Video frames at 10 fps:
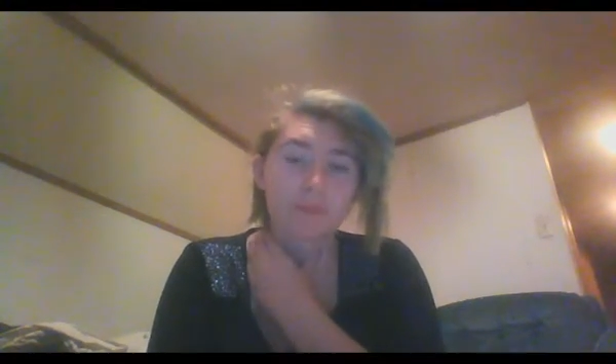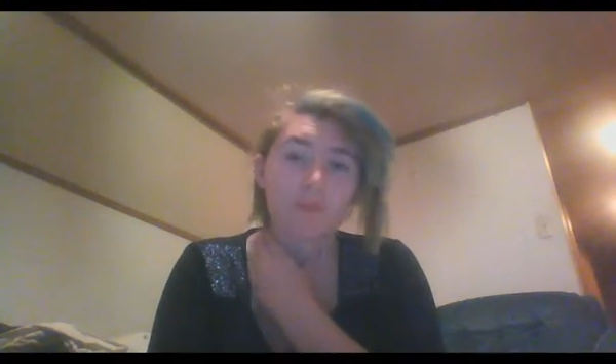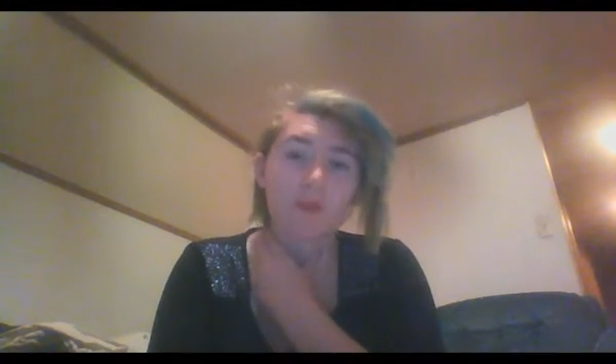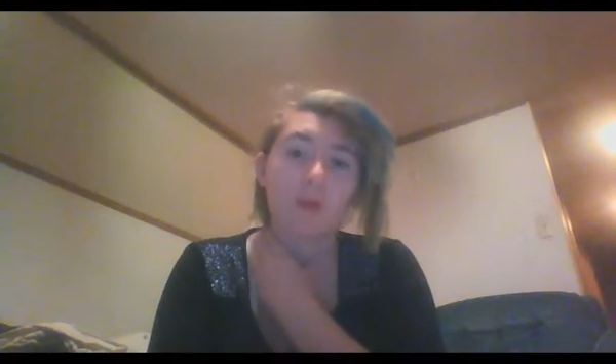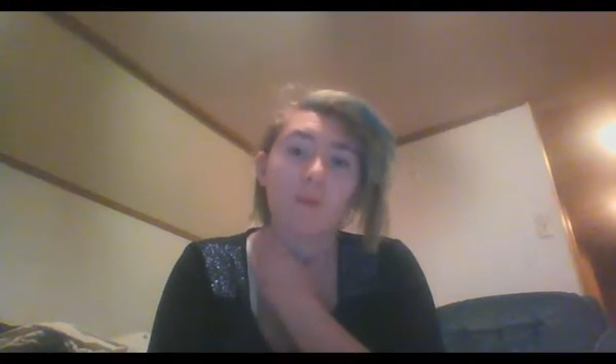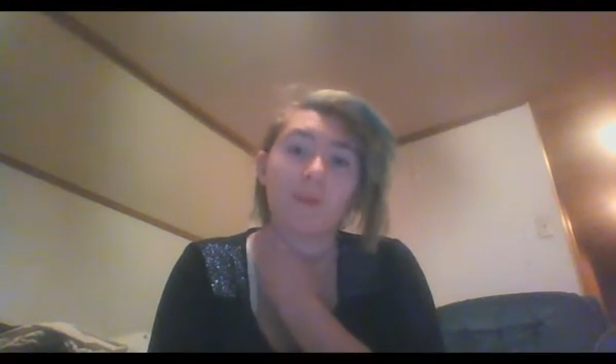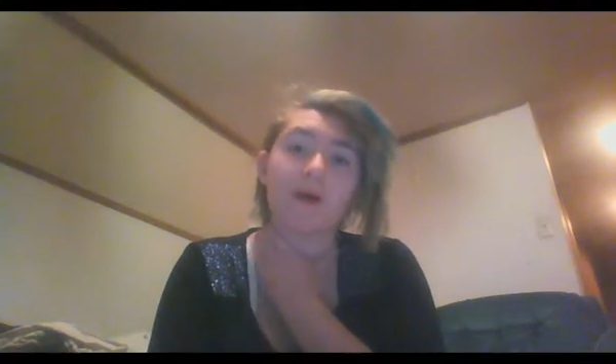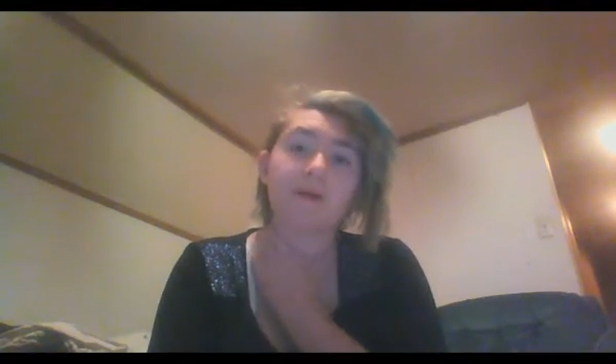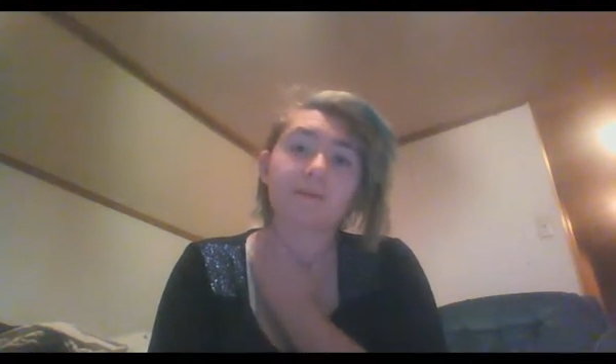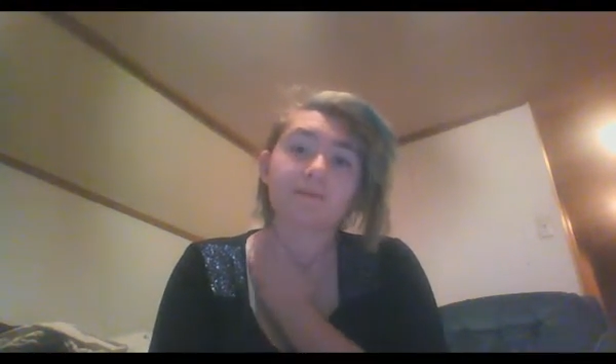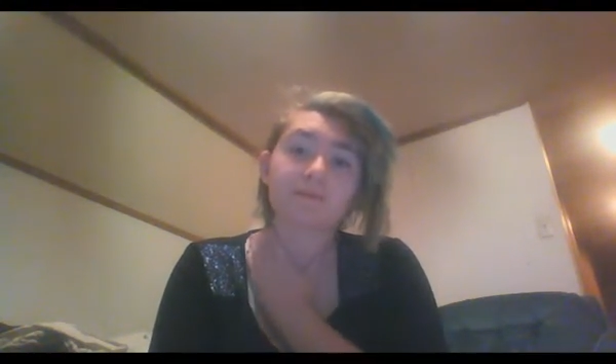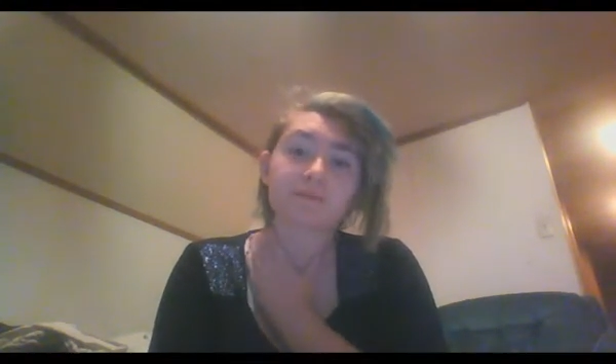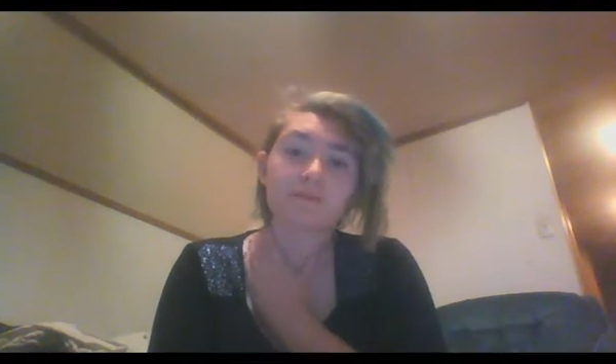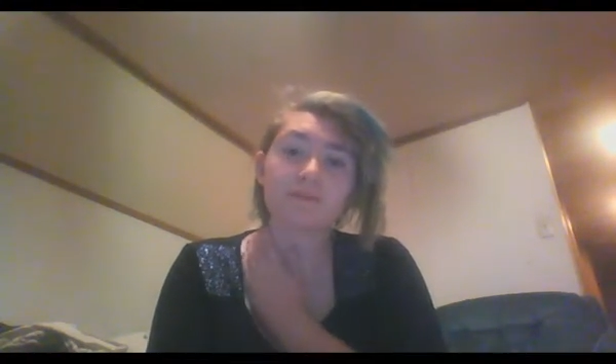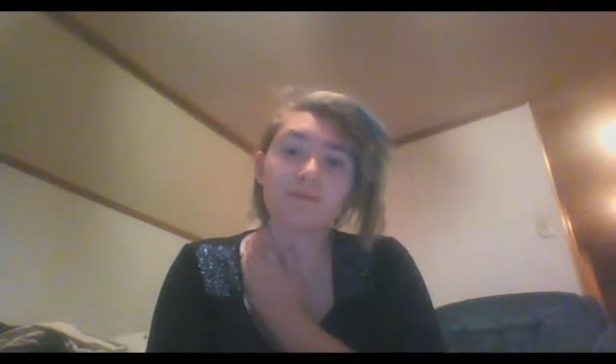Well,
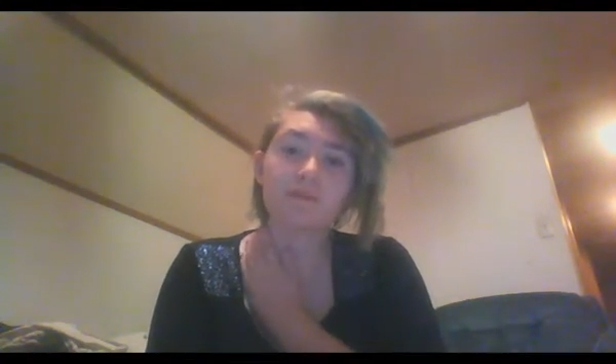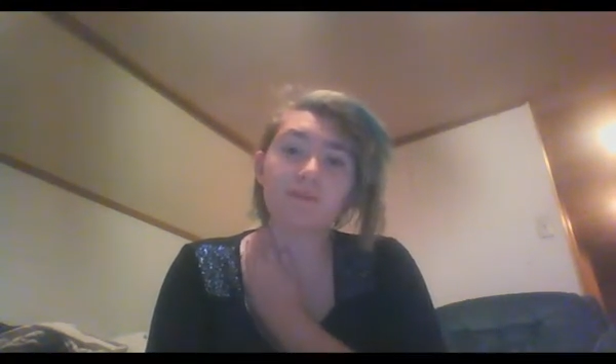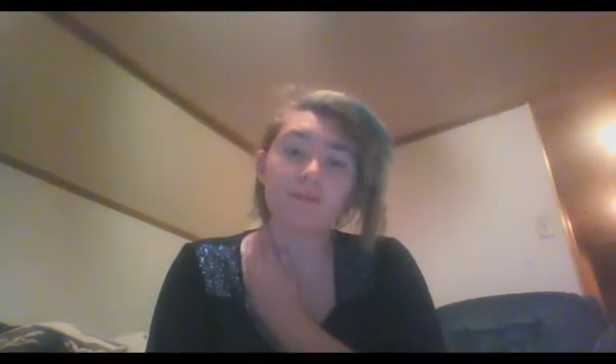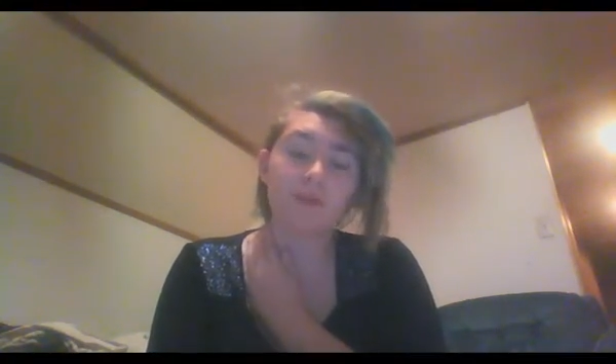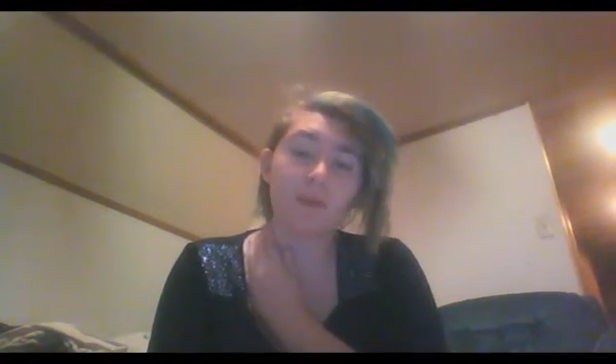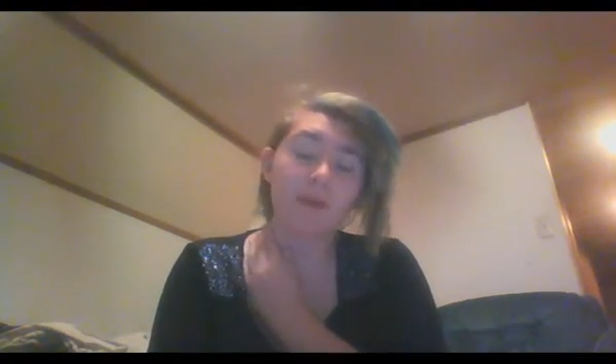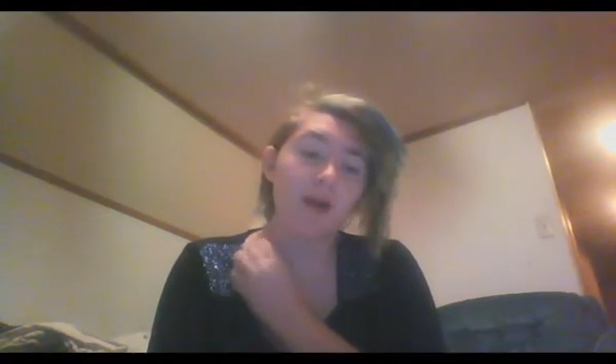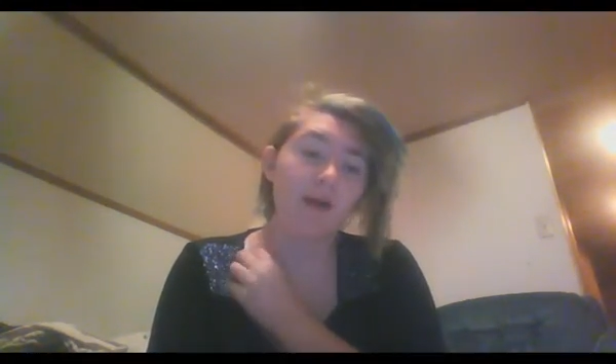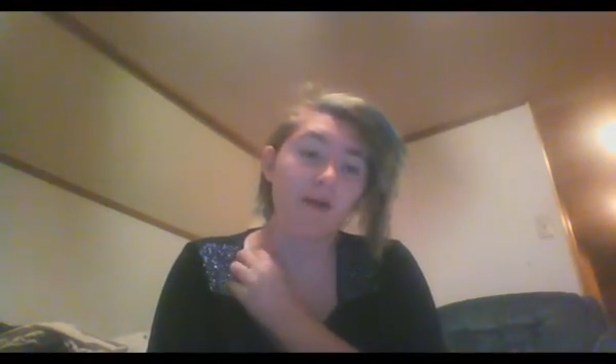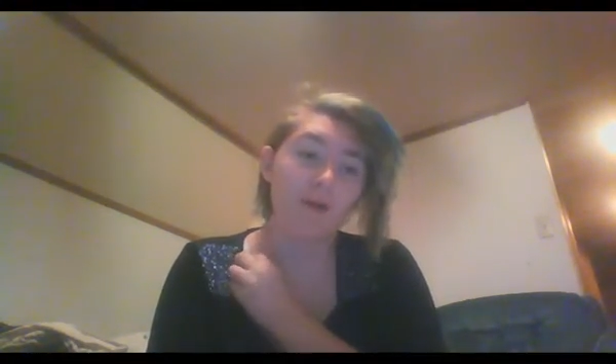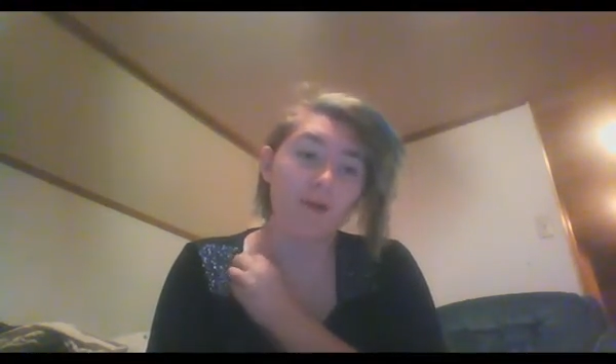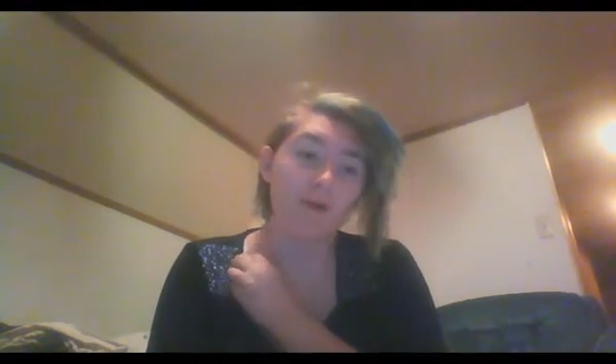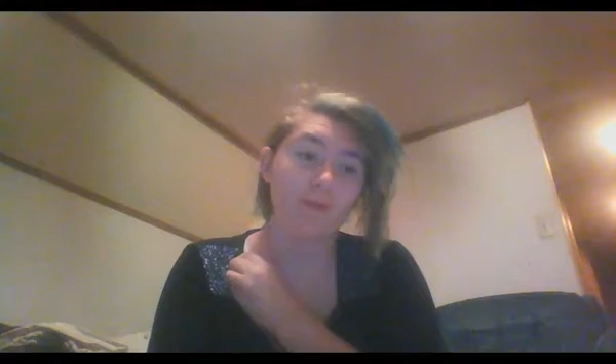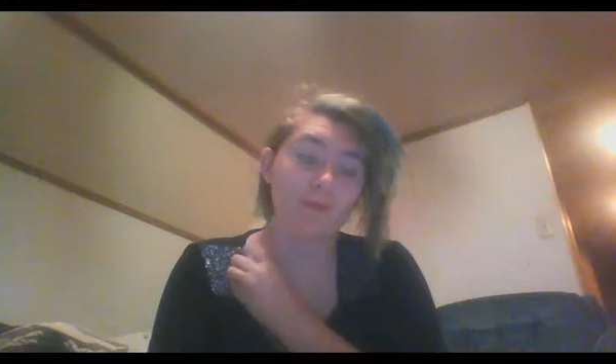we got home. My